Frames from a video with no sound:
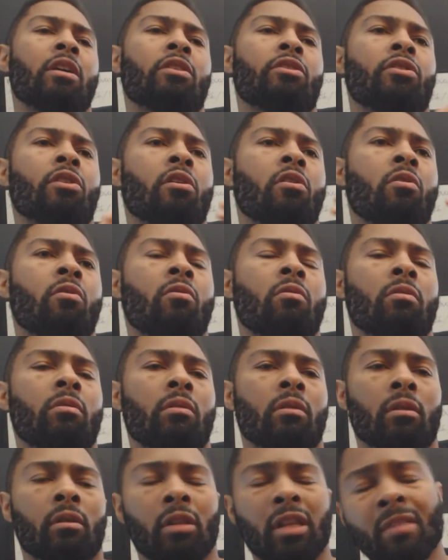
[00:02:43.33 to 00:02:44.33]
So
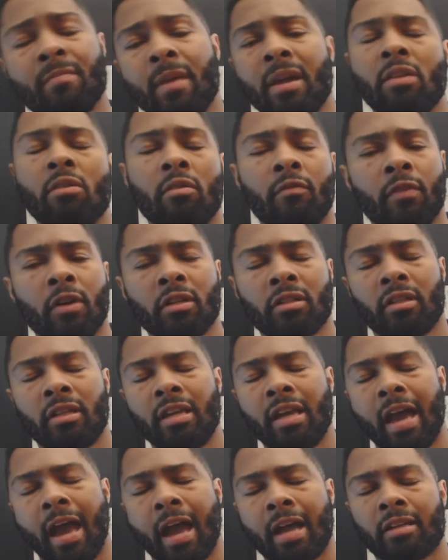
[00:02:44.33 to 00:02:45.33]
ClickBank
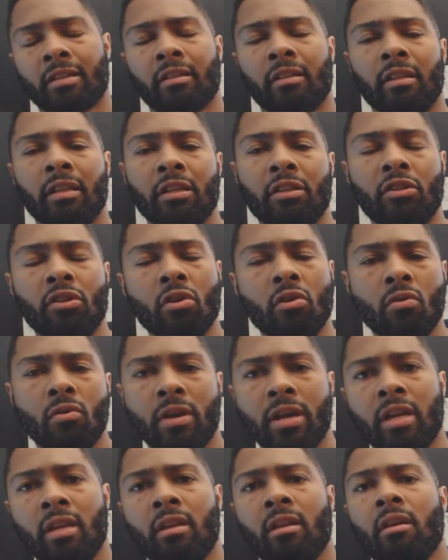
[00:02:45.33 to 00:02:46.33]
University actually
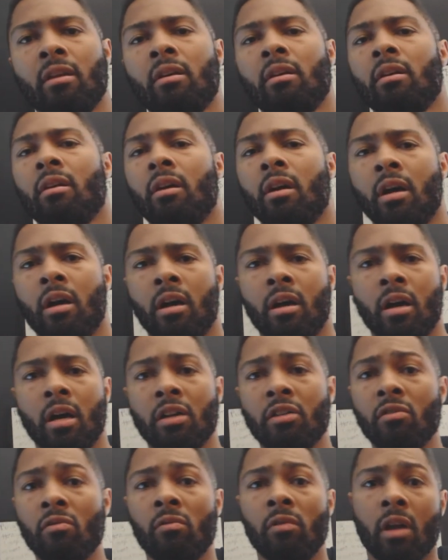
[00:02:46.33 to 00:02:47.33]
doing a
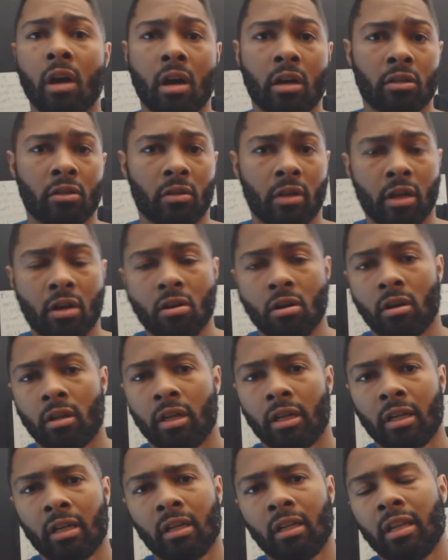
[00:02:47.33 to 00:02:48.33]
new launch, so they're calling
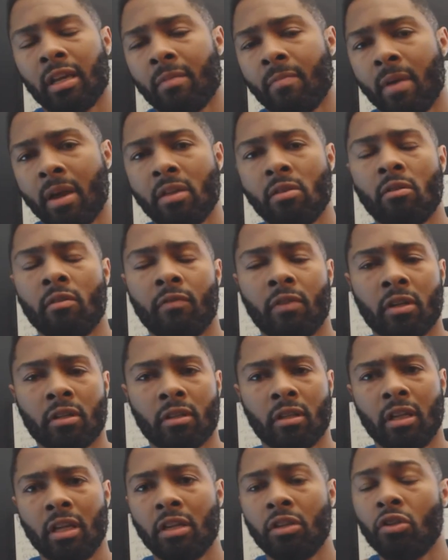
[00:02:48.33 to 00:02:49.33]
it ClickBank
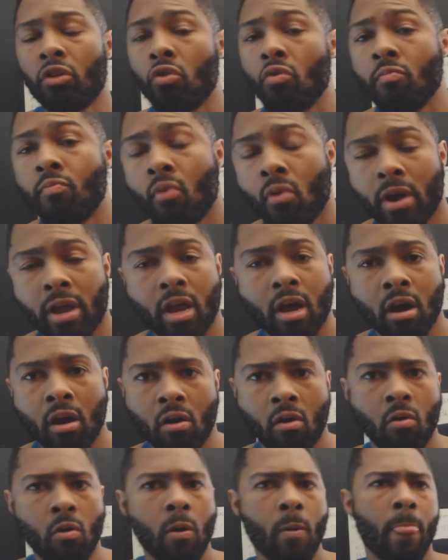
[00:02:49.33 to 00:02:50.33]
University
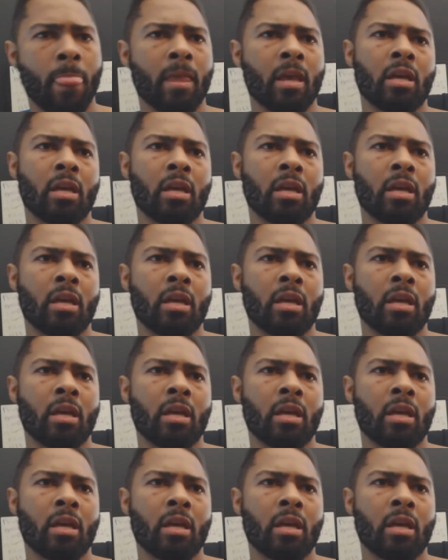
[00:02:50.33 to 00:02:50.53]
2.0.